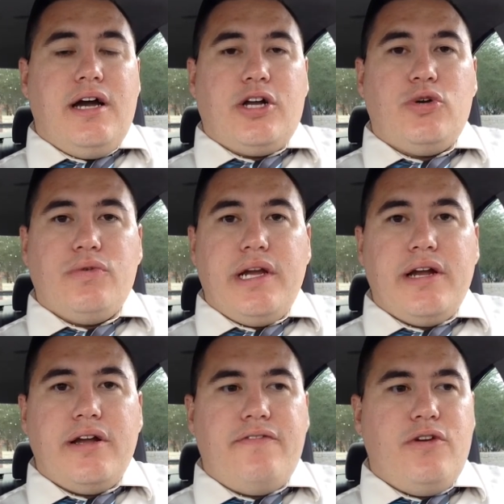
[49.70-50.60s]

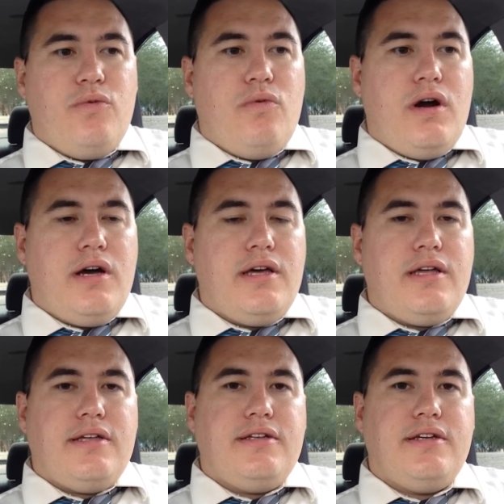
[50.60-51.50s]
career, if you
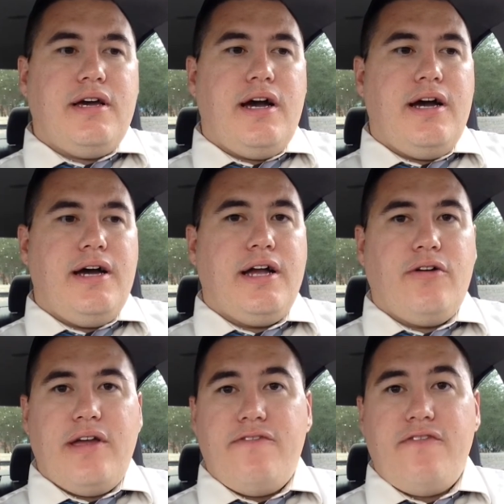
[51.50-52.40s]
want a
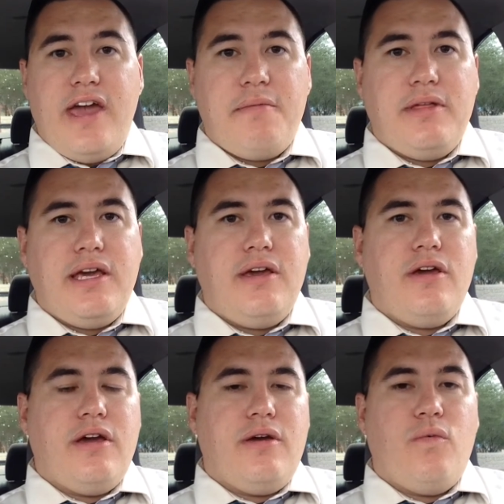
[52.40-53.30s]
great
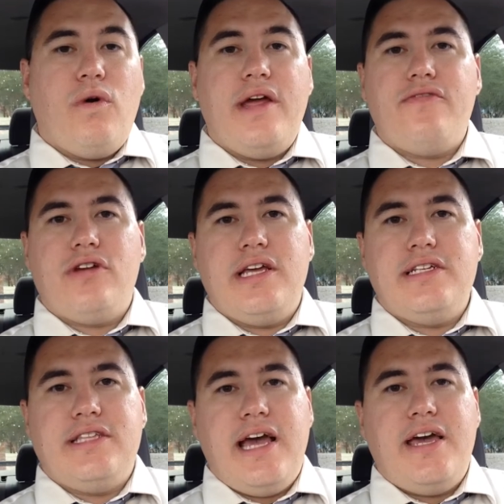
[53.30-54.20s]
family, whatever it
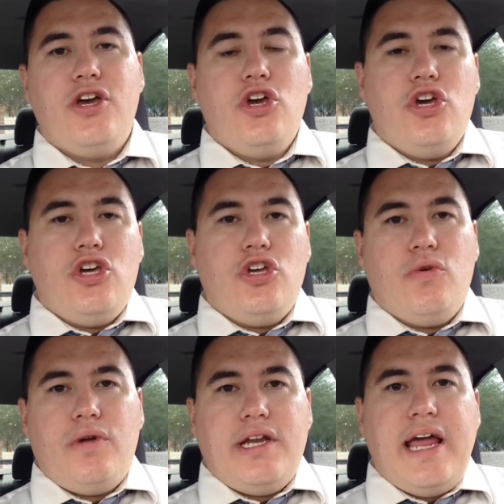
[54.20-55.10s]
is that
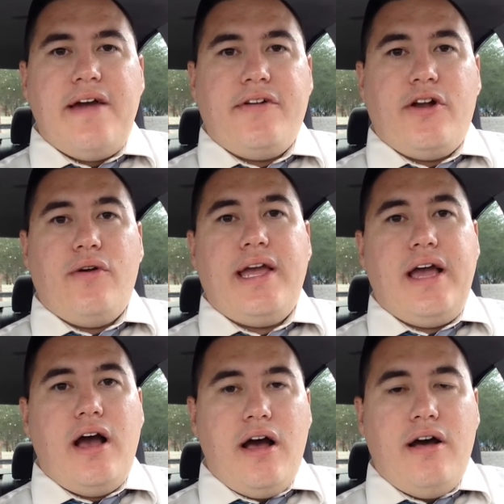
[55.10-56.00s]
you're wanting to have a
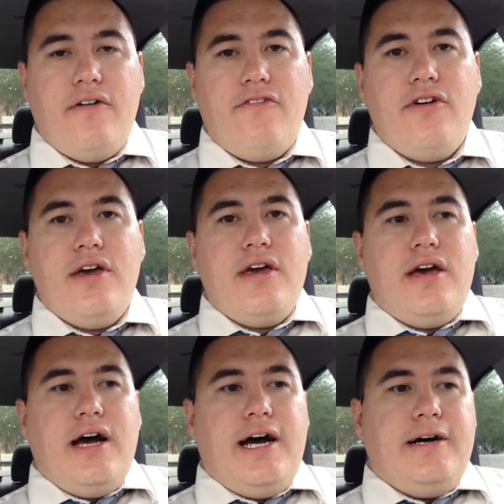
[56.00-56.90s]
great of,
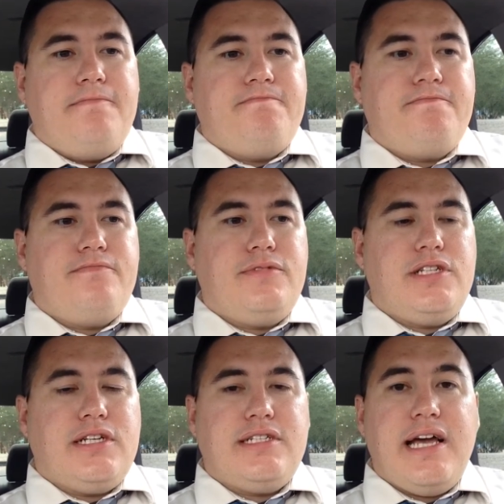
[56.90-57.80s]

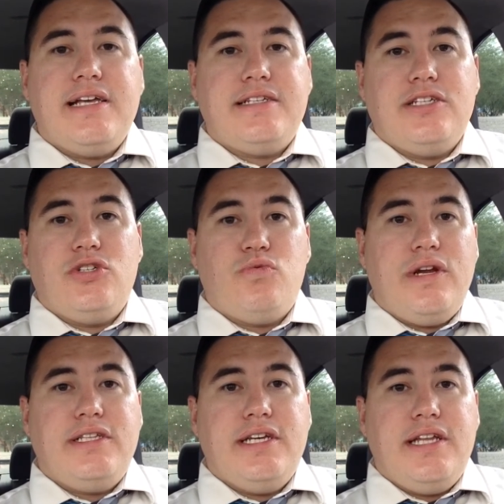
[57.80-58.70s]
success is
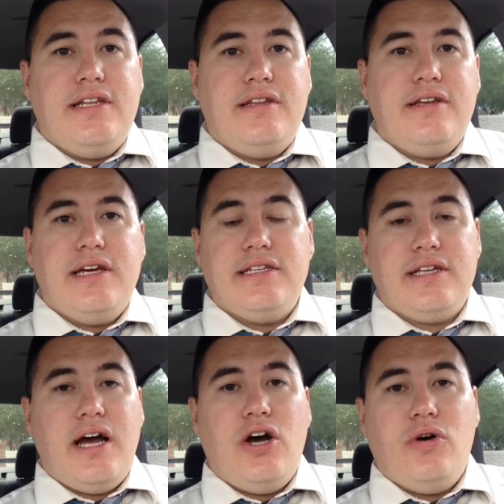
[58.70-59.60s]
rented,
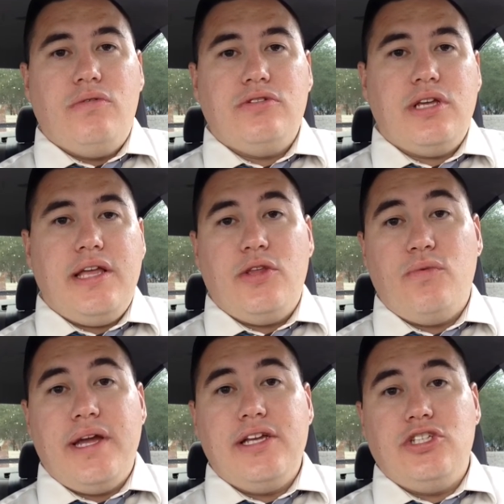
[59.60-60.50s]
it's not owned, and the
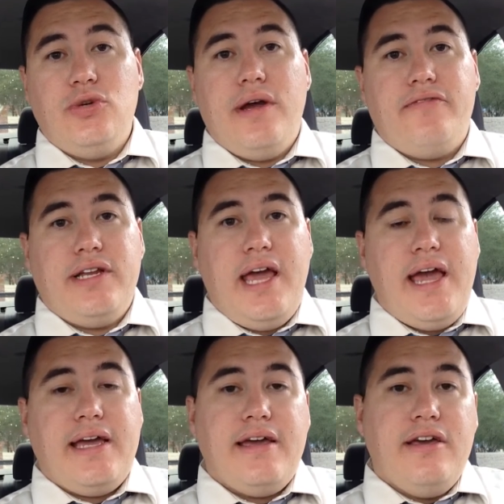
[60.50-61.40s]
rent is due every
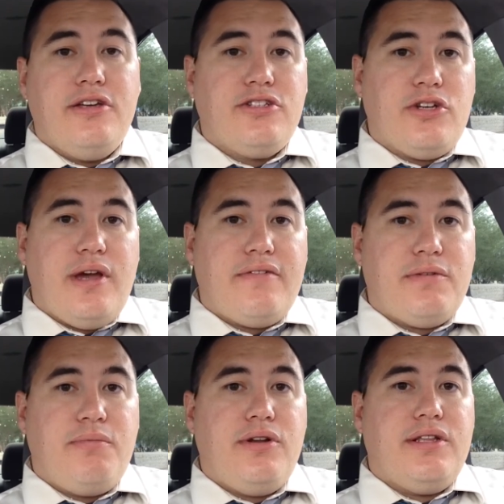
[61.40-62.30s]
day. So you have
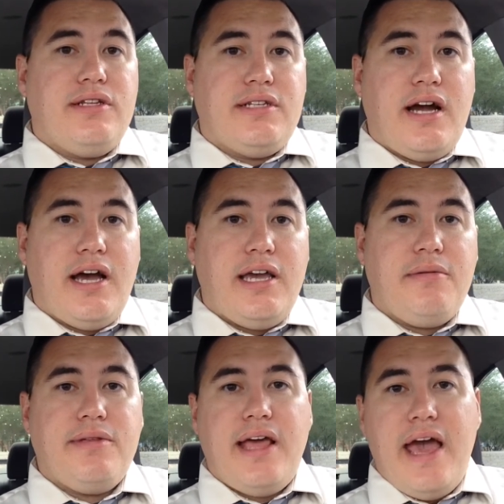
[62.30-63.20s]
to put in the
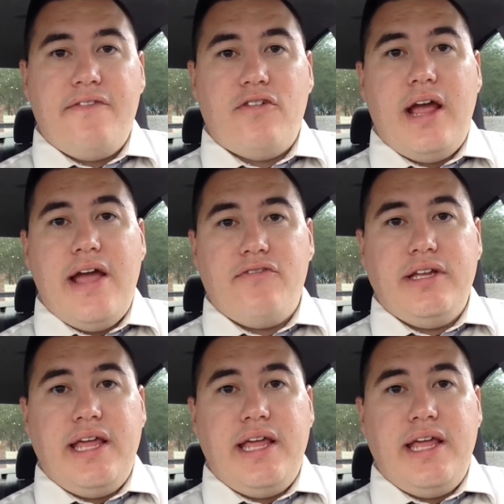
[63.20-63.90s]
time and the effort every